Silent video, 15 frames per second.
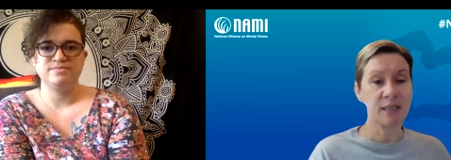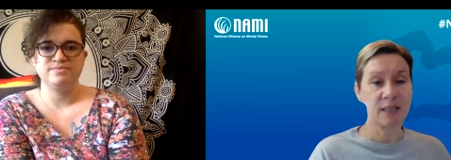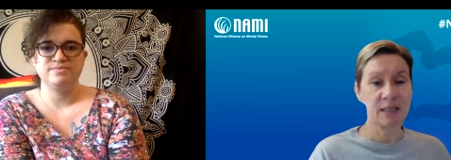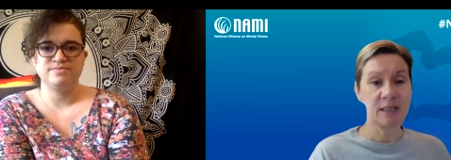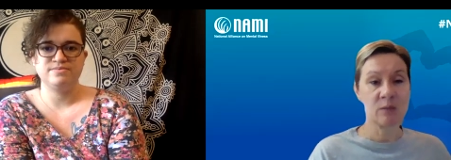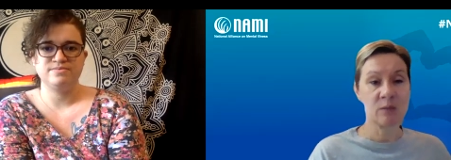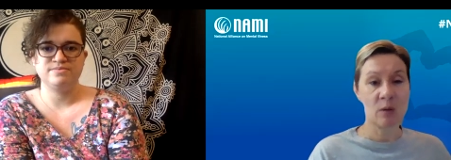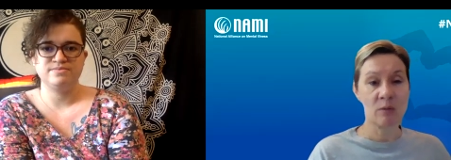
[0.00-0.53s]

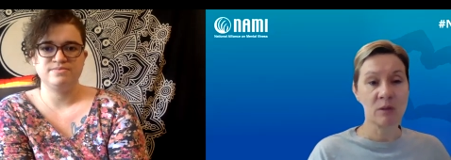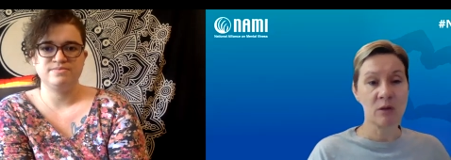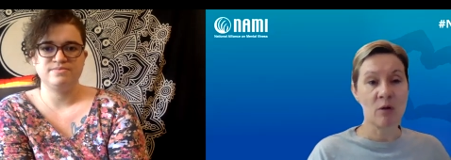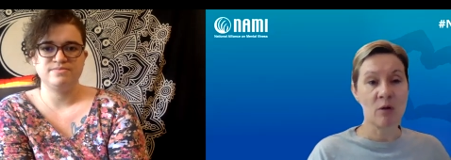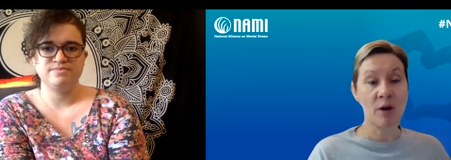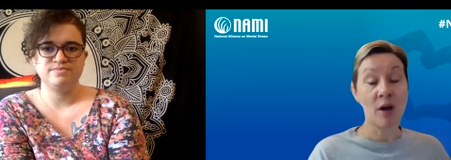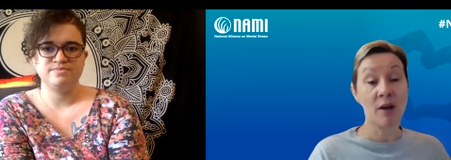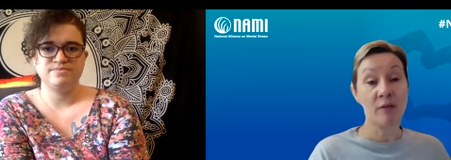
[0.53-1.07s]
Speaker 1: this is what was
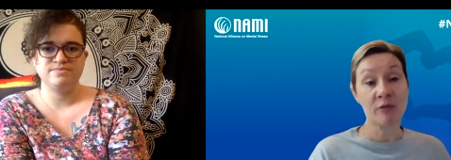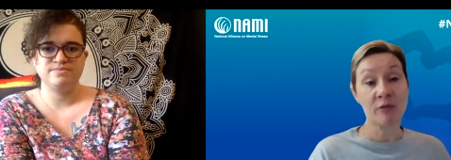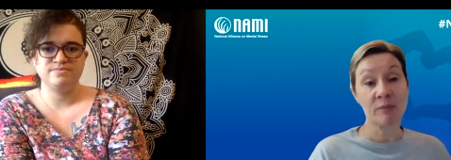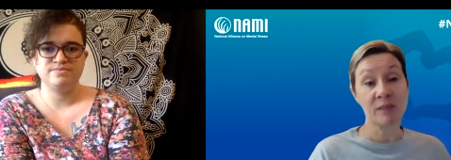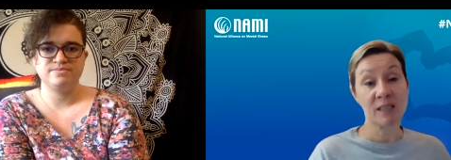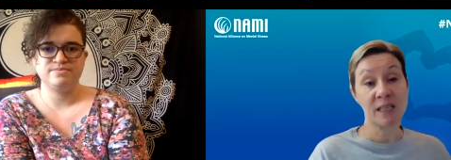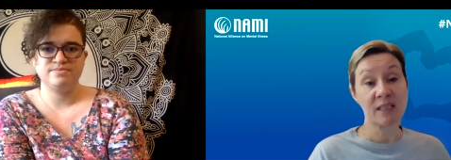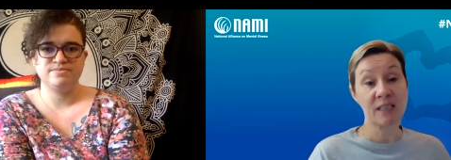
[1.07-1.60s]
going on, and from
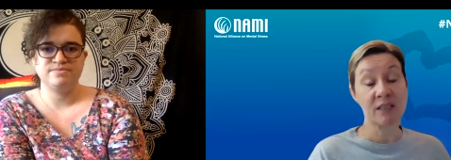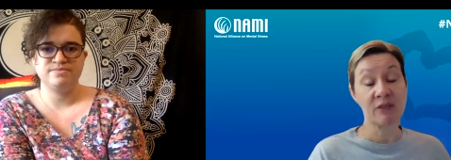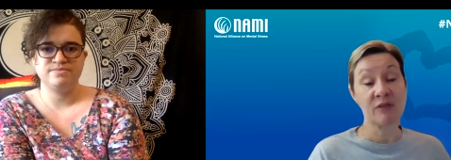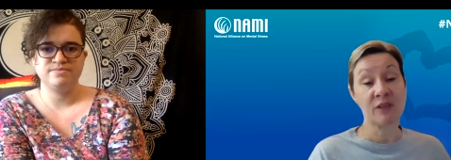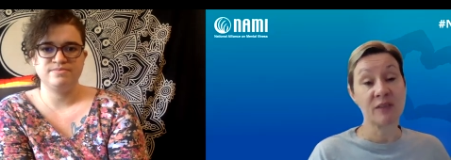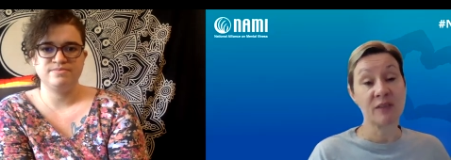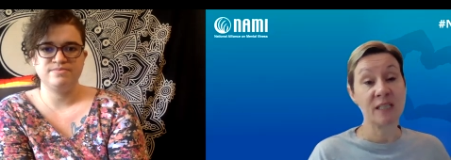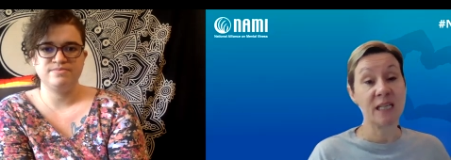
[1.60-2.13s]
six to
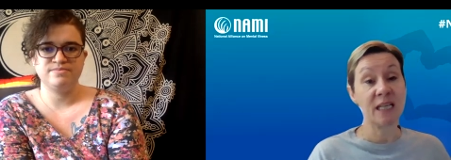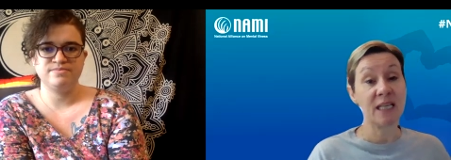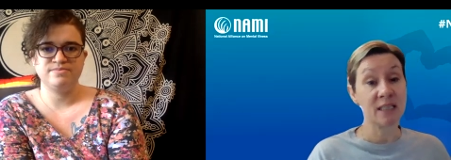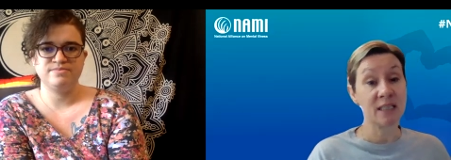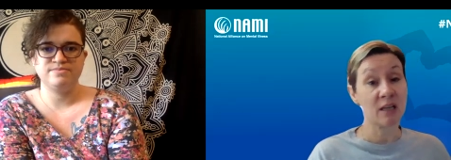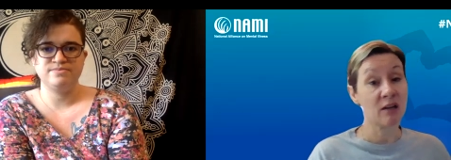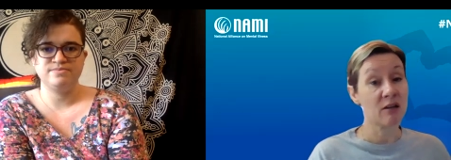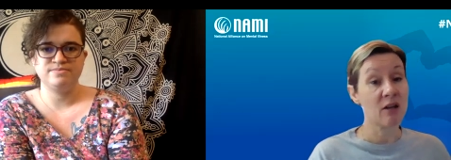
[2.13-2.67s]
15
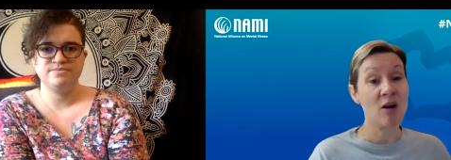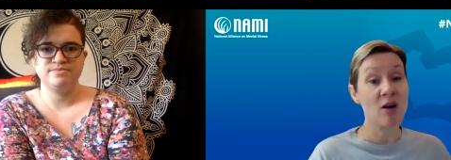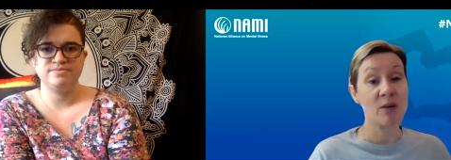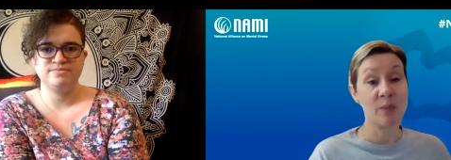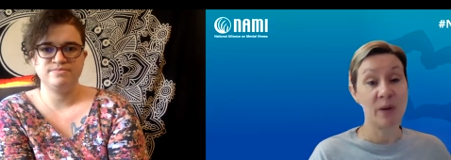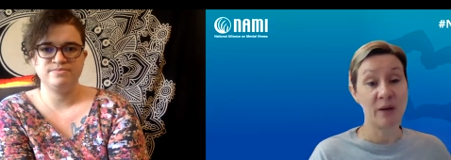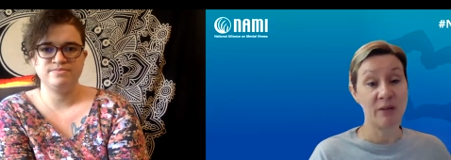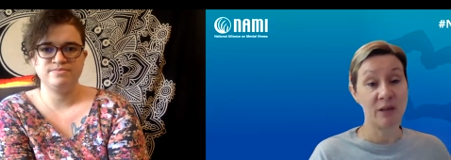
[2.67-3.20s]
is a
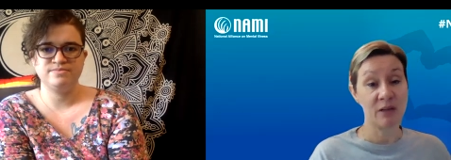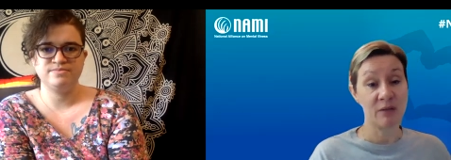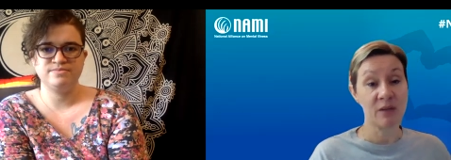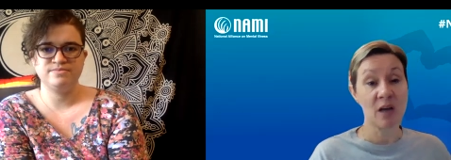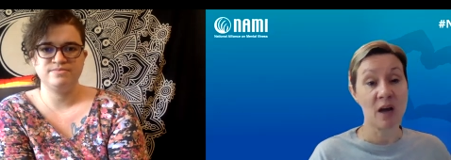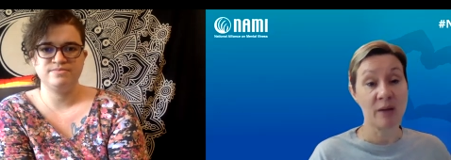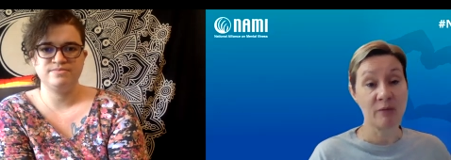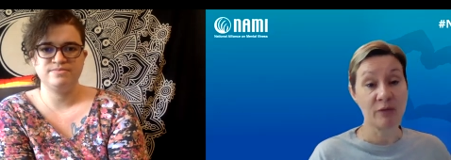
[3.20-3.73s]
long period of
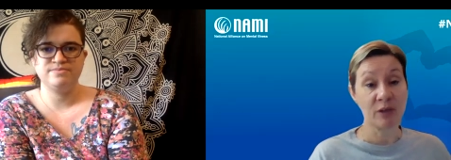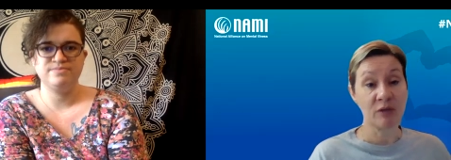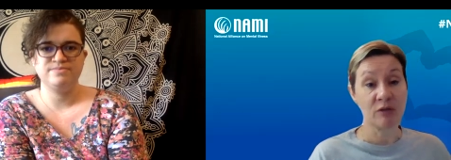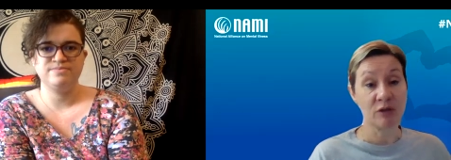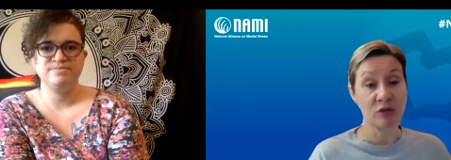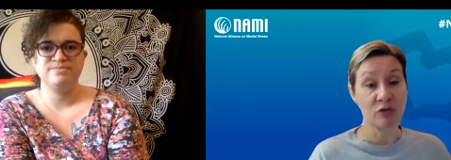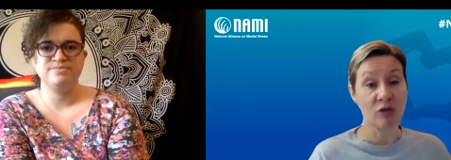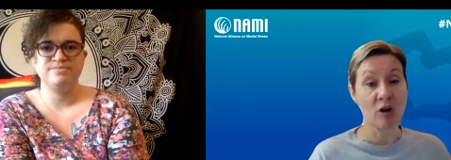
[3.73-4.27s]
time for you
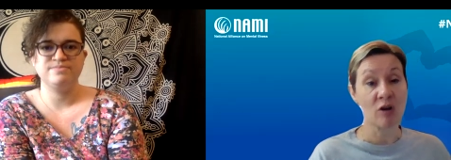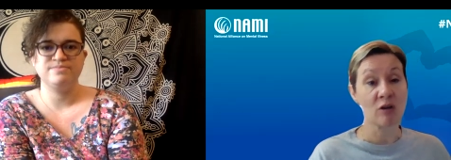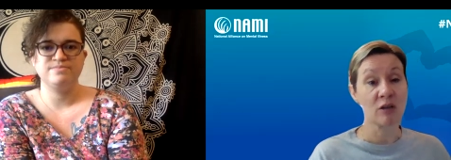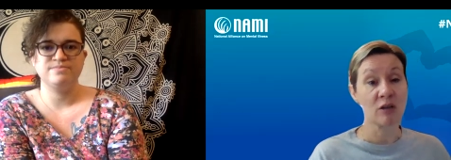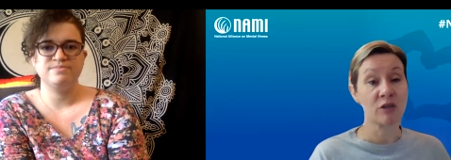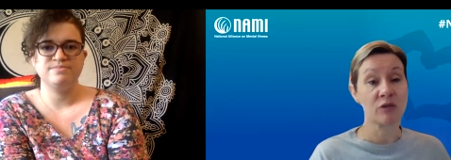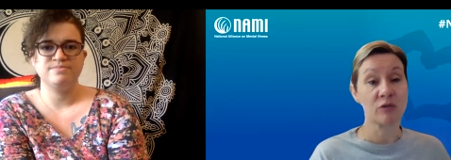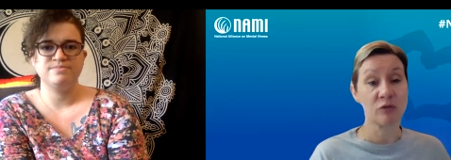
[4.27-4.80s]
to struggle
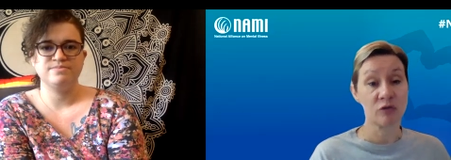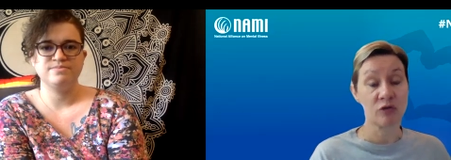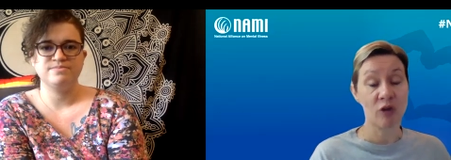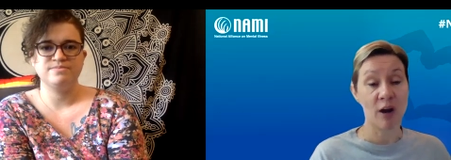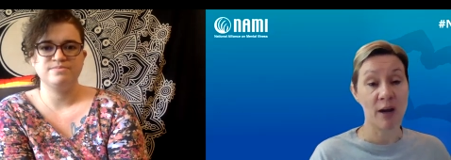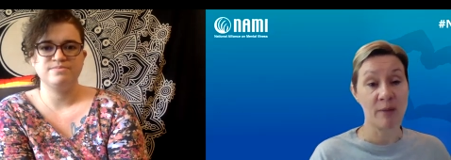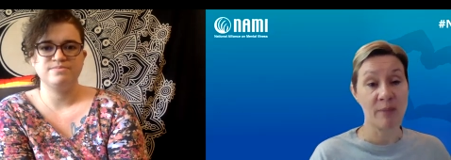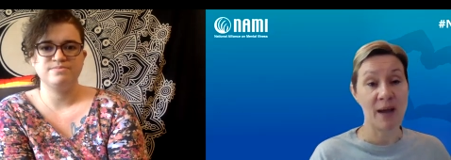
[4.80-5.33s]
and
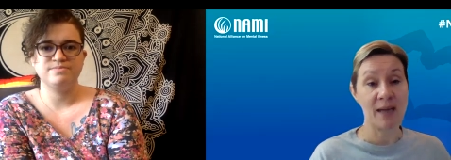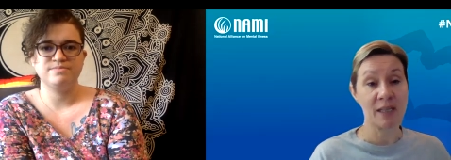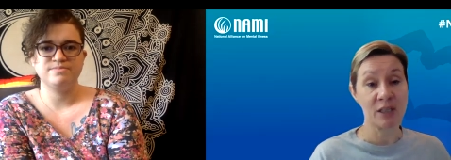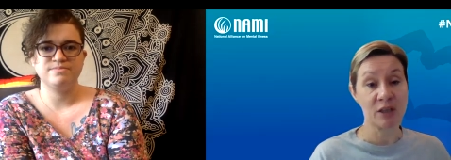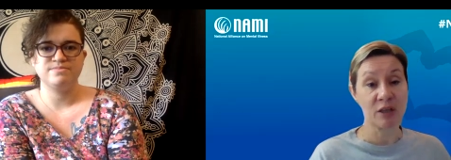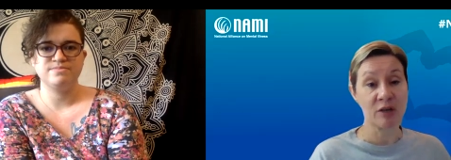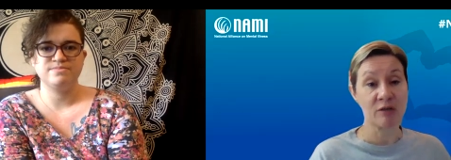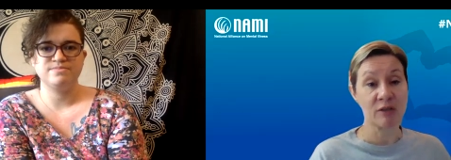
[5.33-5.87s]
try and
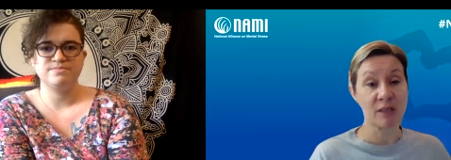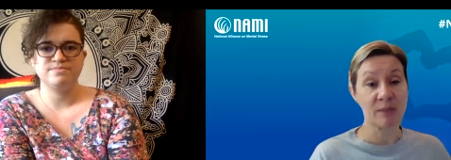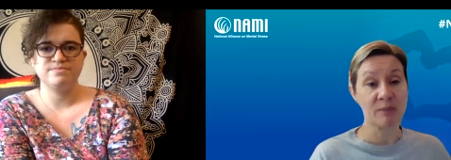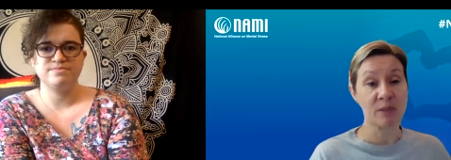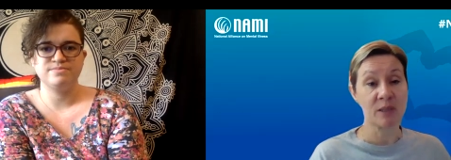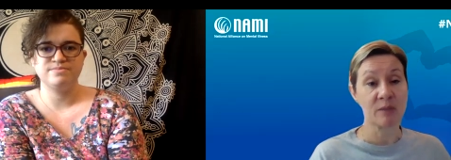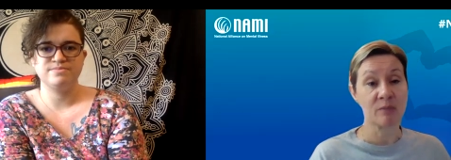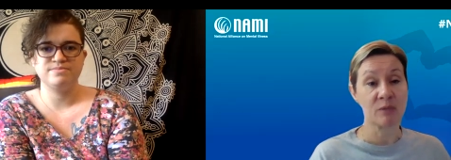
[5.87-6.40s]
manage those
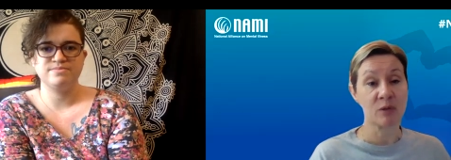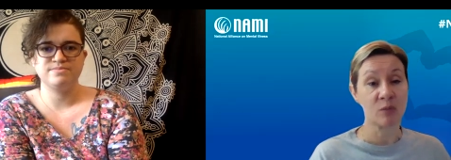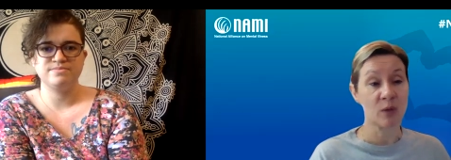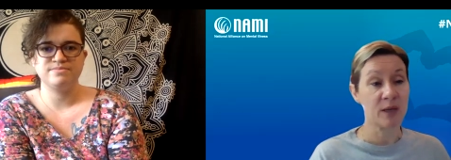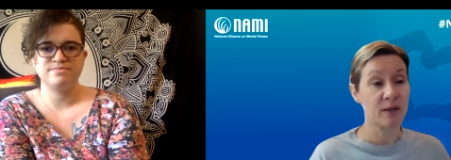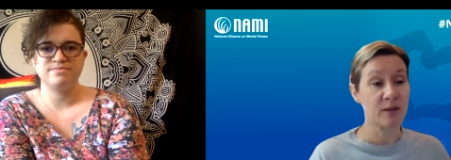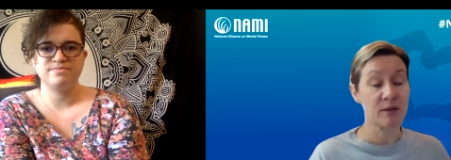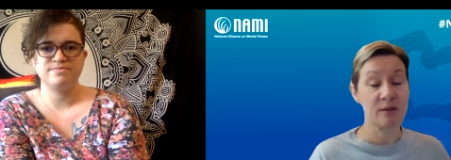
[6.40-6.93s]
symptoms
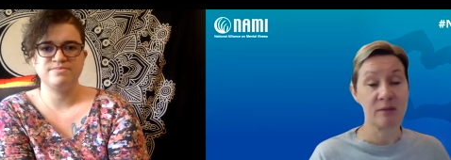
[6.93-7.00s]
with